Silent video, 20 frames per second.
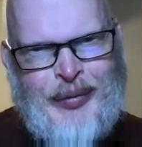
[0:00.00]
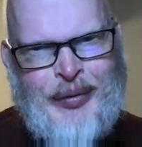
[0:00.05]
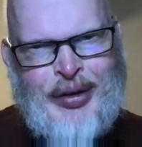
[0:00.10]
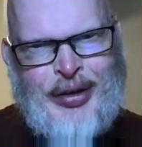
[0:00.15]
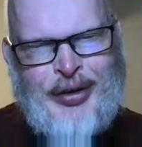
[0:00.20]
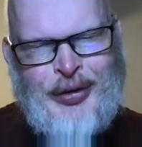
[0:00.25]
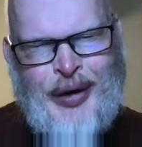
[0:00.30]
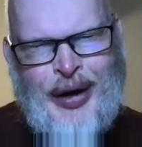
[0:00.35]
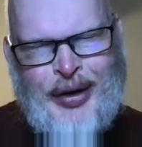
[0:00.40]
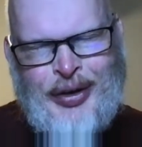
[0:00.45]
I
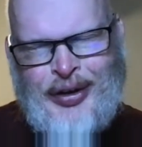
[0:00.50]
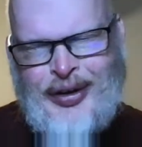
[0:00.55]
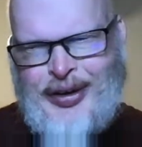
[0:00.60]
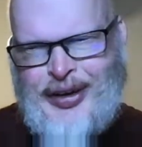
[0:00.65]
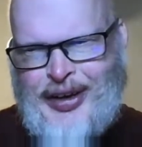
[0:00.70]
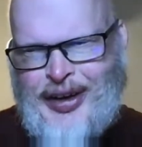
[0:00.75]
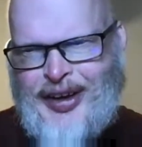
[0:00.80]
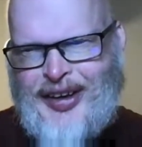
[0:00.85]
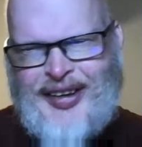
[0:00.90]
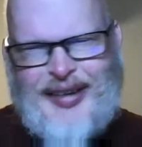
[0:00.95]
mean, you either
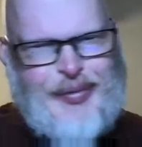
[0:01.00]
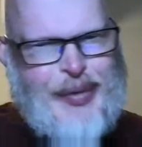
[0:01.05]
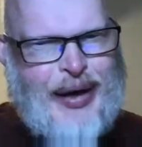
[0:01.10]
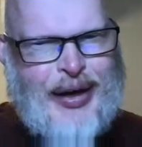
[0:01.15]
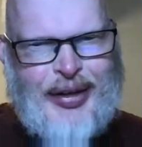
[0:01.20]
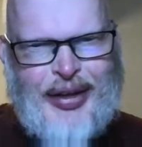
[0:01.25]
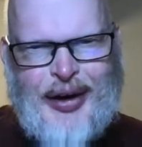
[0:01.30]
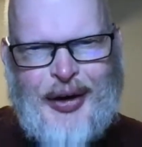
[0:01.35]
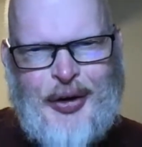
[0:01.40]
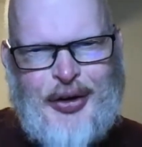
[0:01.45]
speak
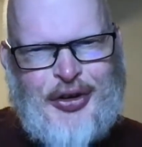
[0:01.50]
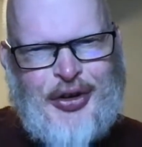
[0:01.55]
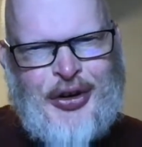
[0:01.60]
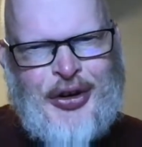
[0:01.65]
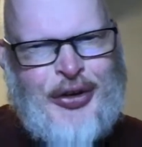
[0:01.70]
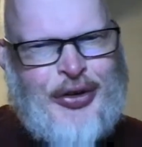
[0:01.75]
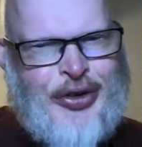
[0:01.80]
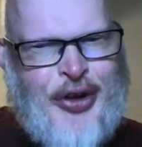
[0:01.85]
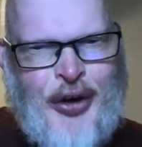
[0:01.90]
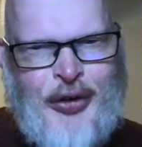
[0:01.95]
a language or
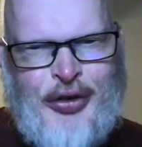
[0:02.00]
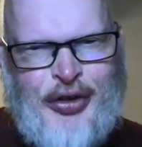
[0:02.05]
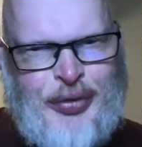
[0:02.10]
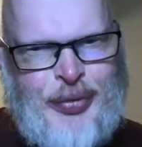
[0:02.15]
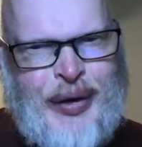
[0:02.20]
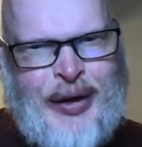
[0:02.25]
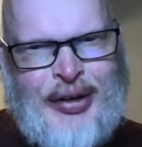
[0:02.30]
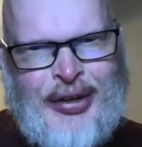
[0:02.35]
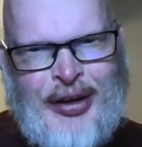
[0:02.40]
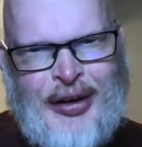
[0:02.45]
you don't
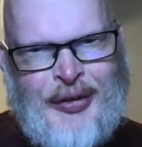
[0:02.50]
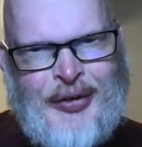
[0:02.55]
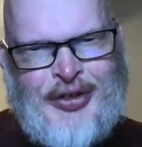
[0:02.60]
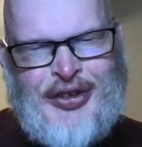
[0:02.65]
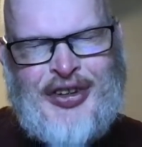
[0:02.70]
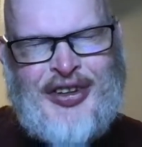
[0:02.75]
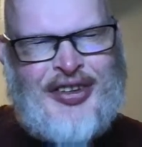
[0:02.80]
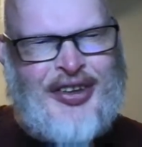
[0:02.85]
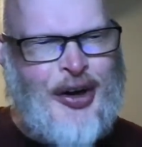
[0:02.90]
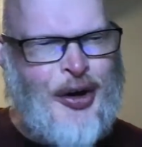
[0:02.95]
speak a
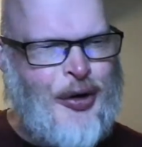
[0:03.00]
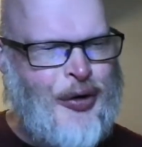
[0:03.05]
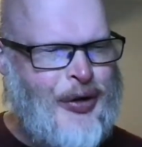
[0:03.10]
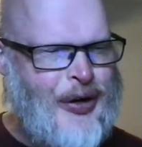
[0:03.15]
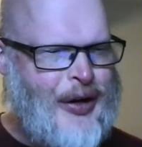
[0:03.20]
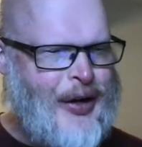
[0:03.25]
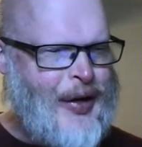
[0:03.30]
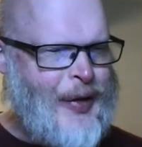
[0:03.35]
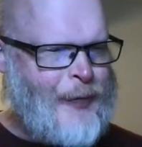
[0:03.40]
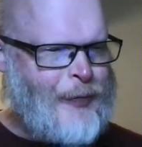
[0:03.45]
language. There's
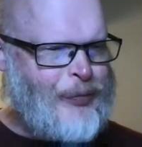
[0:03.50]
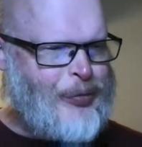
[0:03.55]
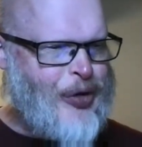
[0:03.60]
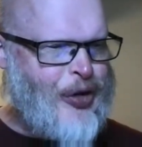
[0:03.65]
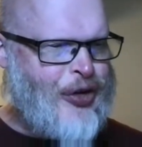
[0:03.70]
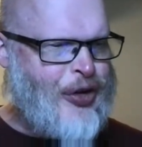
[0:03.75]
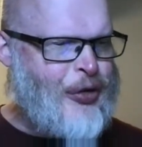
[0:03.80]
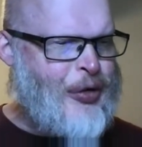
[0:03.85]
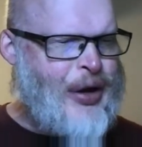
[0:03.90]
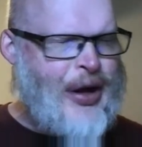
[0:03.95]

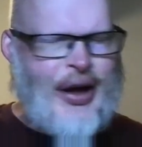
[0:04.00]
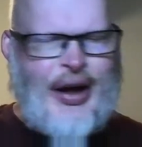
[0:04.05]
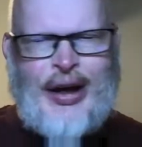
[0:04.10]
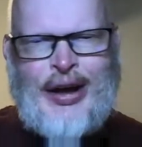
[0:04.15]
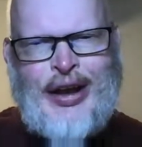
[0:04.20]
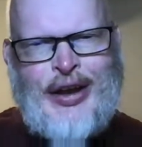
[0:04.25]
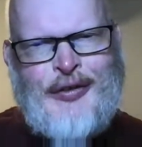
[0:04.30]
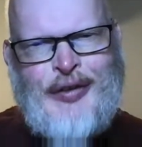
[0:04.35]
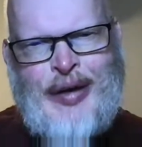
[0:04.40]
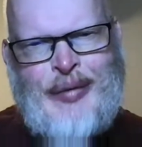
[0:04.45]
no
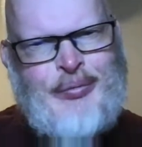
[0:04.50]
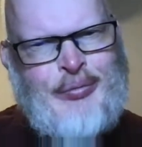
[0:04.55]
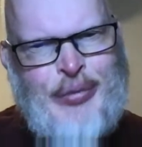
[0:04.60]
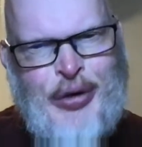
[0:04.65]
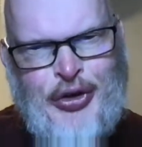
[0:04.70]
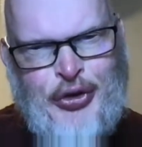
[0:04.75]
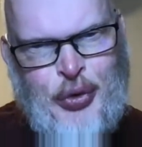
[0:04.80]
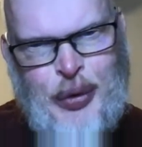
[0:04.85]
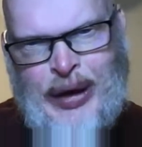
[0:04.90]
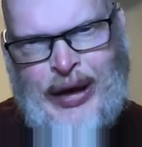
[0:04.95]
kind of in
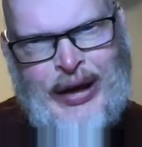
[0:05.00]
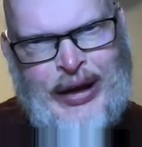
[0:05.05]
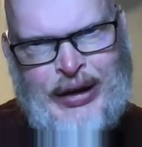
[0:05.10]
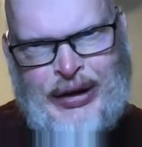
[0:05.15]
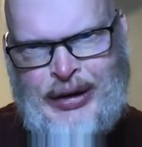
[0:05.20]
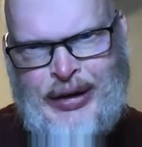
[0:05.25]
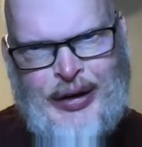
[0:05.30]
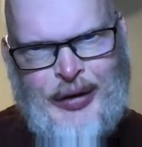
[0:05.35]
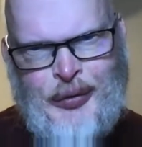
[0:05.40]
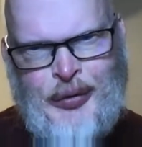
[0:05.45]

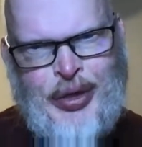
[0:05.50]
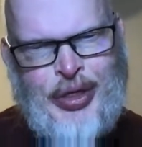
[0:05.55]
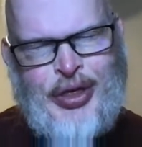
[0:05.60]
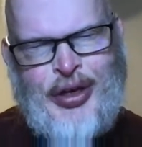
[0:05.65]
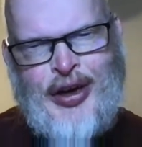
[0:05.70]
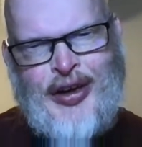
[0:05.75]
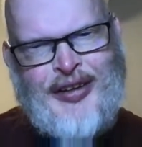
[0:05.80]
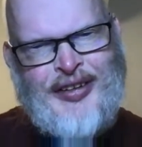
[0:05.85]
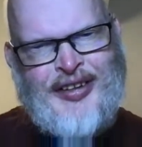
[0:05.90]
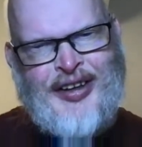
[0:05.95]
between with
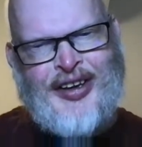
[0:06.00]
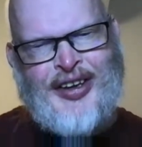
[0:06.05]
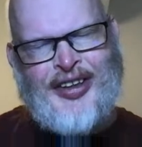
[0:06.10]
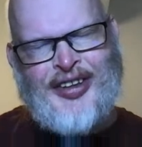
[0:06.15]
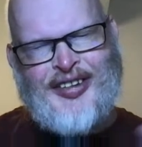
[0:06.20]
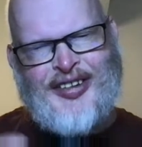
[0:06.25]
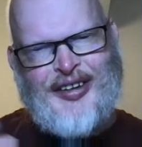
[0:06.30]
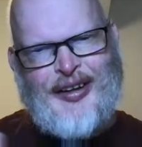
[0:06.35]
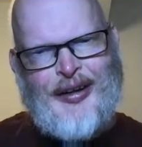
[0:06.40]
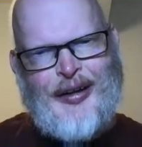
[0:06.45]
this.
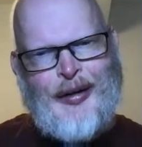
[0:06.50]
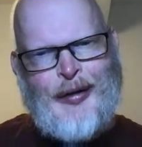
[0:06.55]
It's